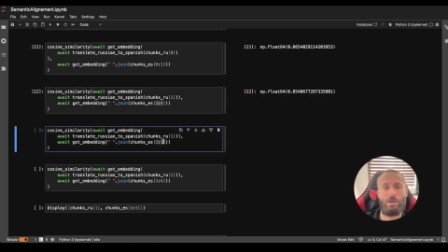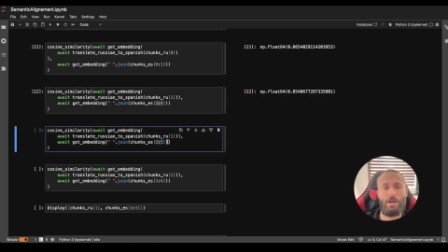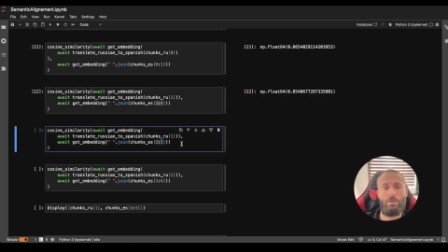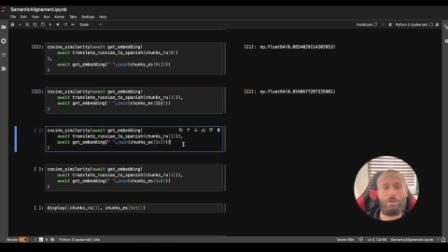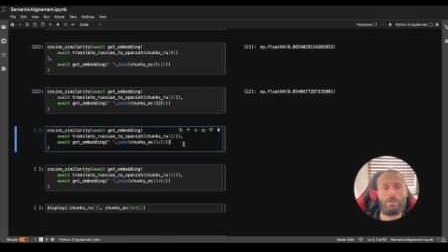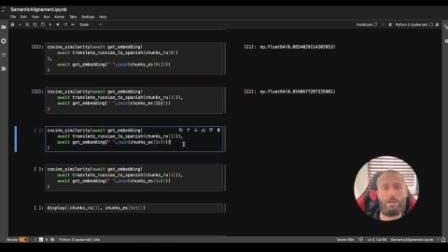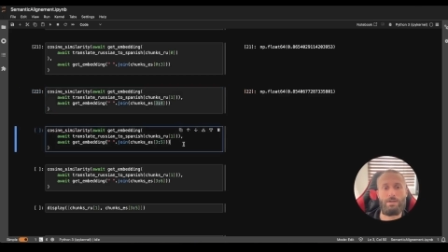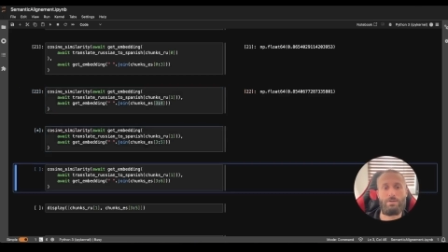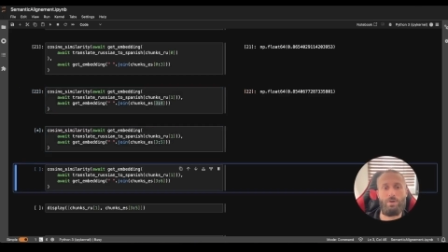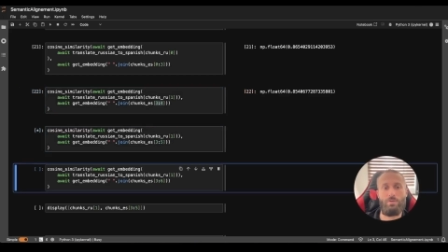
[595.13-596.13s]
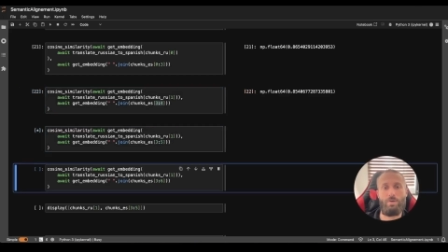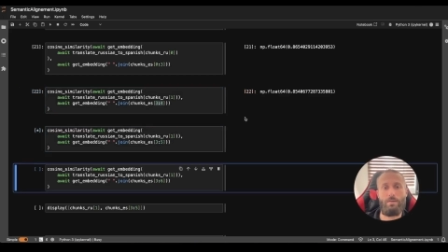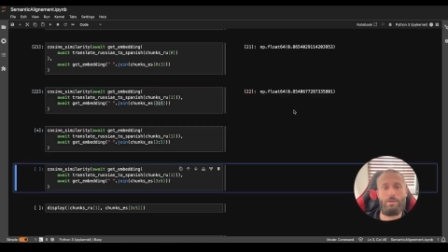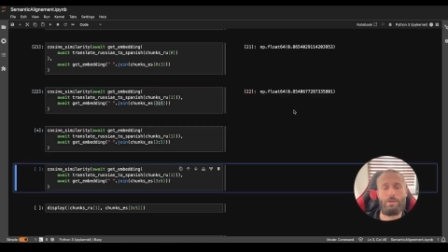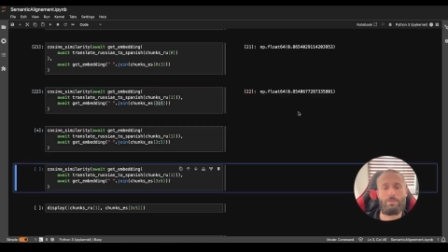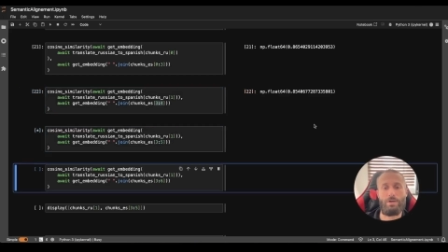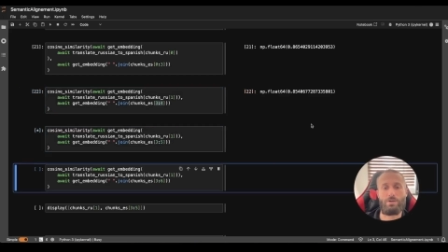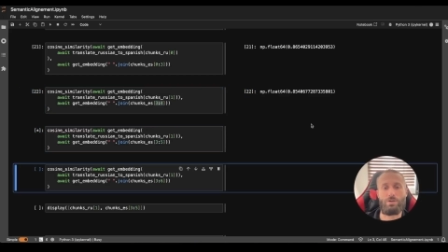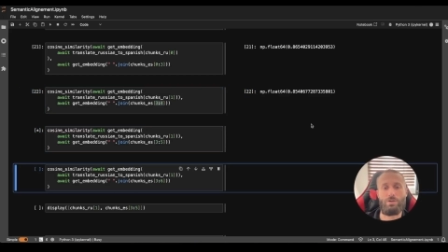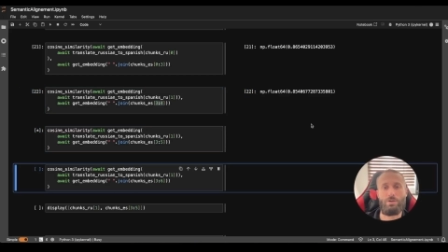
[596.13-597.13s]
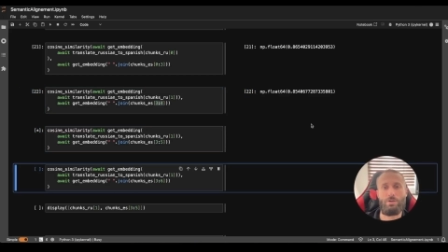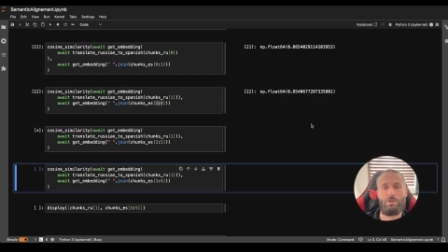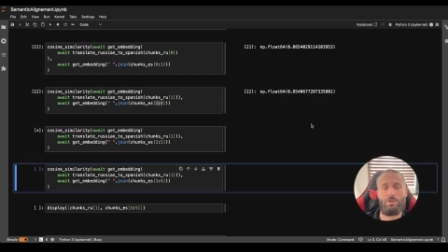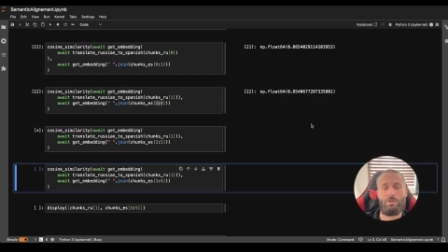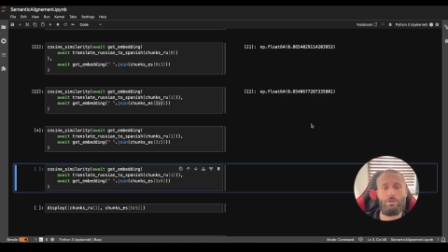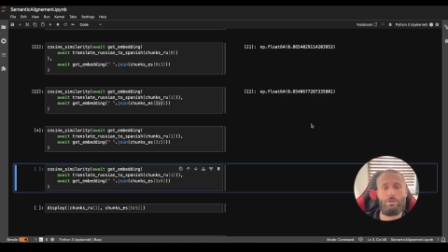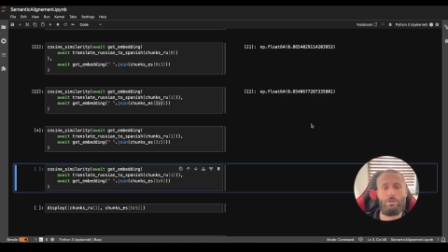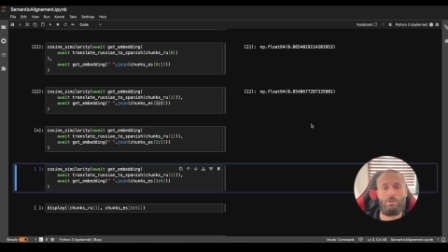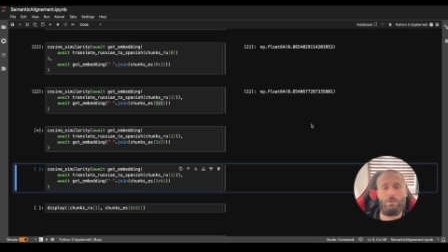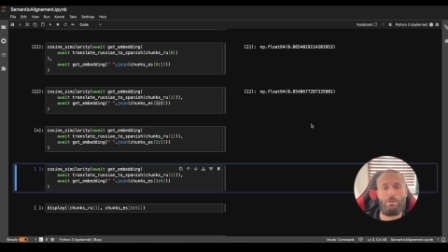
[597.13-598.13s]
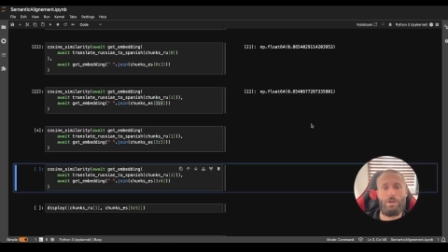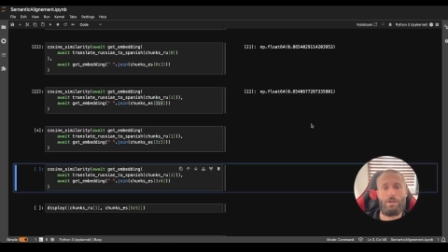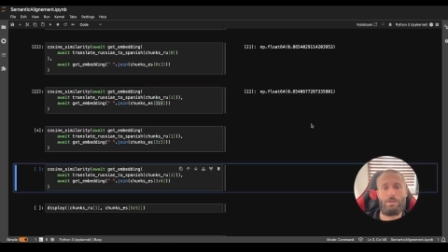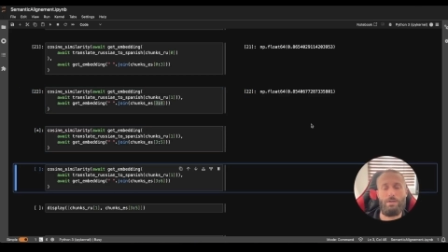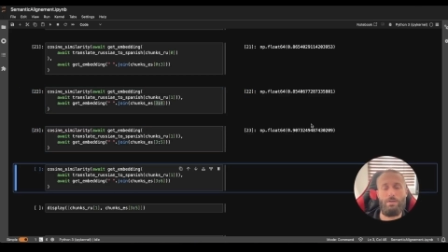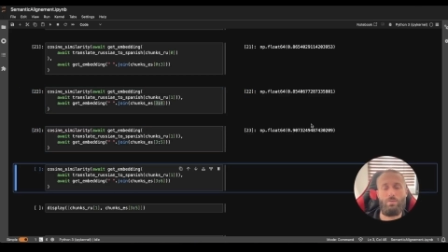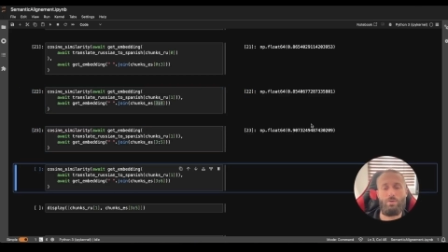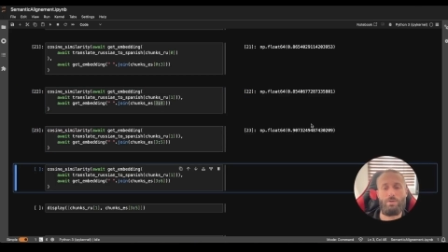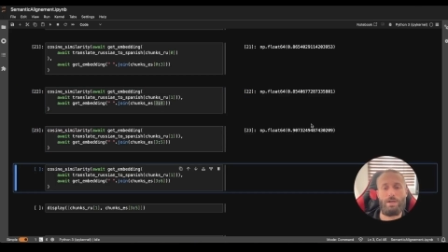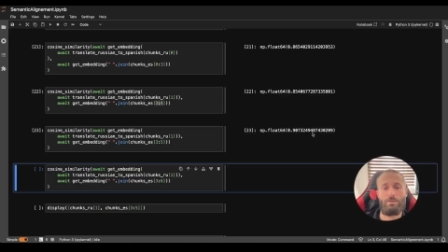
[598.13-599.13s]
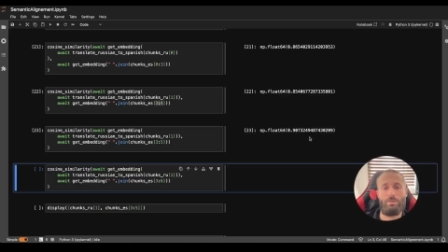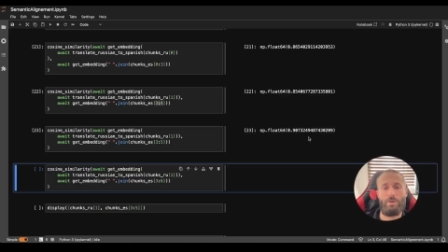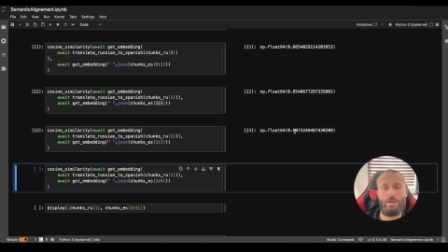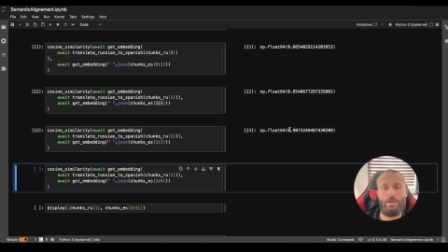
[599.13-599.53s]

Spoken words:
now let's test 3 to 5 index range and see what results will we get.